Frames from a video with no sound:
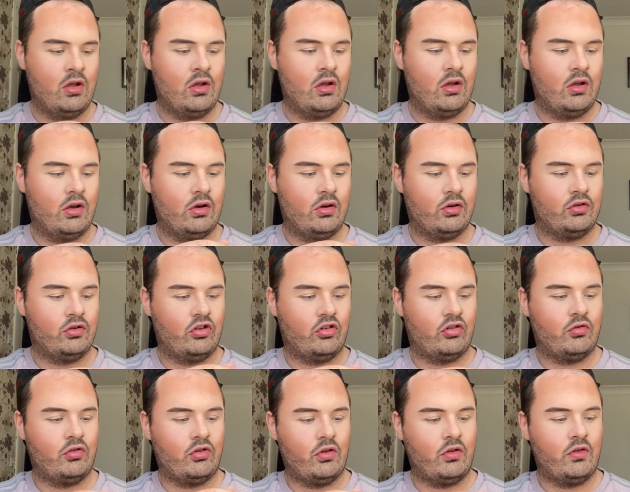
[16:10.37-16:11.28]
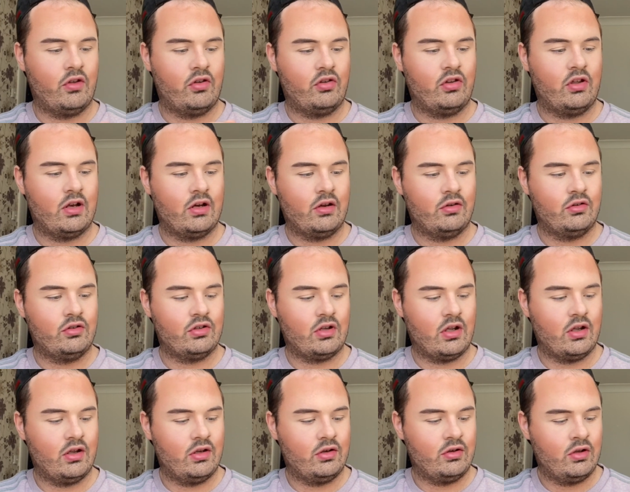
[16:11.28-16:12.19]
And I'll just do this yellow
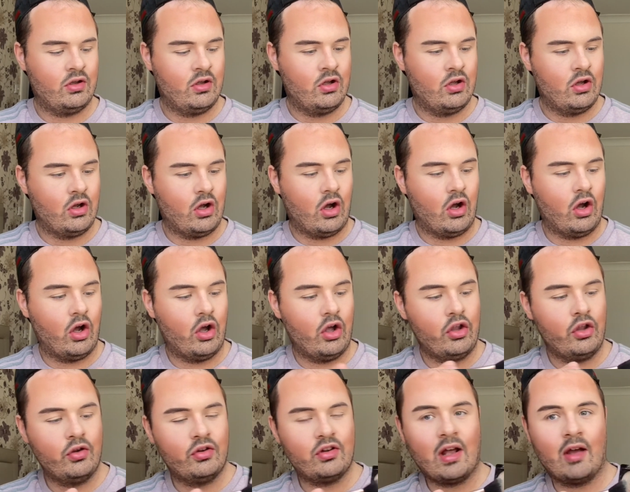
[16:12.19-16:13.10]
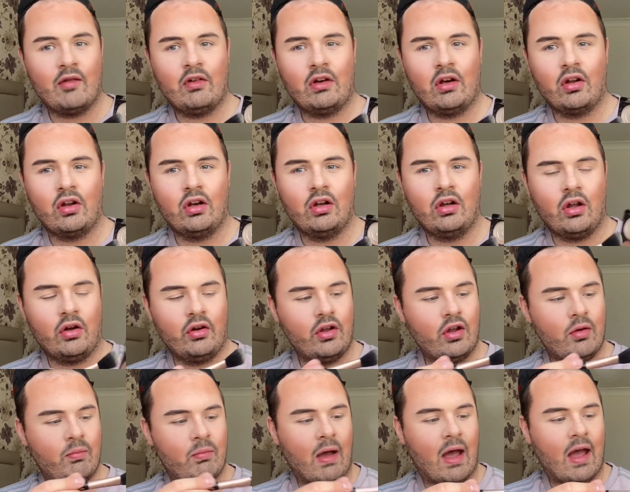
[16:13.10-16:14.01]
shade. I used to have like a lighter
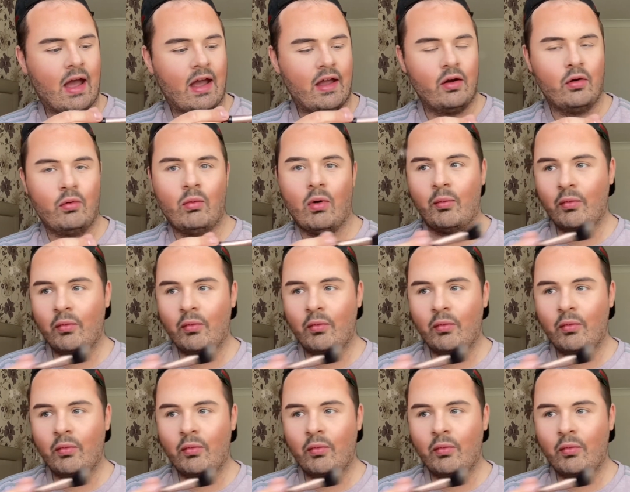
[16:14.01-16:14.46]
pale one,